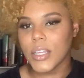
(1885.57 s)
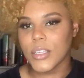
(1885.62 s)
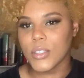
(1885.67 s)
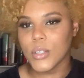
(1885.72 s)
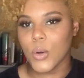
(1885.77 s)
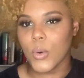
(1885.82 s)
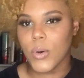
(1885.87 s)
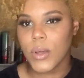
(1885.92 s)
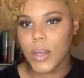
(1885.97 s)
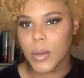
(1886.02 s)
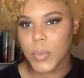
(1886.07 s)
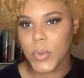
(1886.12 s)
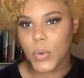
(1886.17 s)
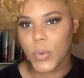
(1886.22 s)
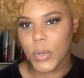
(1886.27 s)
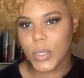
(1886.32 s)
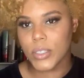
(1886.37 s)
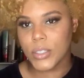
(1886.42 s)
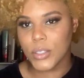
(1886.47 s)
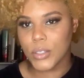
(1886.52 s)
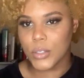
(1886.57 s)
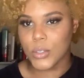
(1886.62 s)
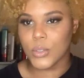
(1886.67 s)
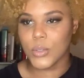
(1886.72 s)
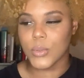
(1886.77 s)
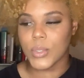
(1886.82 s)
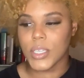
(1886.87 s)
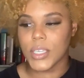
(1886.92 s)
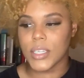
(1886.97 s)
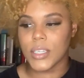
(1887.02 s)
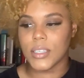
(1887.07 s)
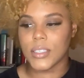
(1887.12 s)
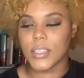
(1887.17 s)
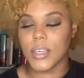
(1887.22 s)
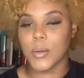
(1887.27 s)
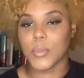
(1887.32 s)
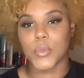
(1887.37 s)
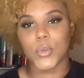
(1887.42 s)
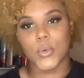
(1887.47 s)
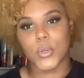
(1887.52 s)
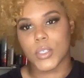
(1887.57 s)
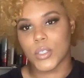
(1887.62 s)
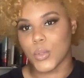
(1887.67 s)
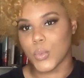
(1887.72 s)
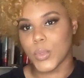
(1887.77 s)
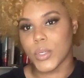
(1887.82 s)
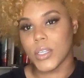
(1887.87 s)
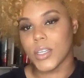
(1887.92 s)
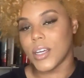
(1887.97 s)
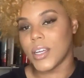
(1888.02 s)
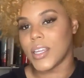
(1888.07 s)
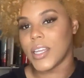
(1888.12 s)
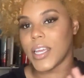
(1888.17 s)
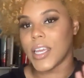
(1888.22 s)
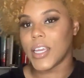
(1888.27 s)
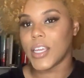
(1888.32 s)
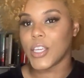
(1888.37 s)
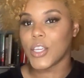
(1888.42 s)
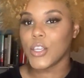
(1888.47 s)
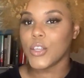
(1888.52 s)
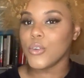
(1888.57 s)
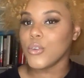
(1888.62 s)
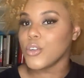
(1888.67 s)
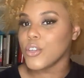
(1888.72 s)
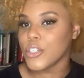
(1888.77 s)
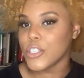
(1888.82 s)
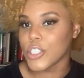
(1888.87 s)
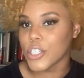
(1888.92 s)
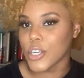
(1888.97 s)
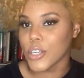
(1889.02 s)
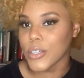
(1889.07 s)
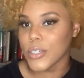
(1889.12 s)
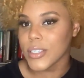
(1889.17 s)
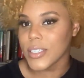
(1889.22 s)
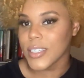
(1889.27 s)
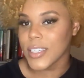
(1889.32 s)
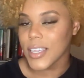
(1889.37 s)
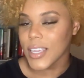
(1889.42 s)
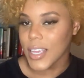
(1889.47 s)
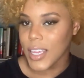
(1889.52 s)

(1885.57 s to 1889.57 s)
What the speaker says: so what I'm going to do is I'm going to put on a cuter shirt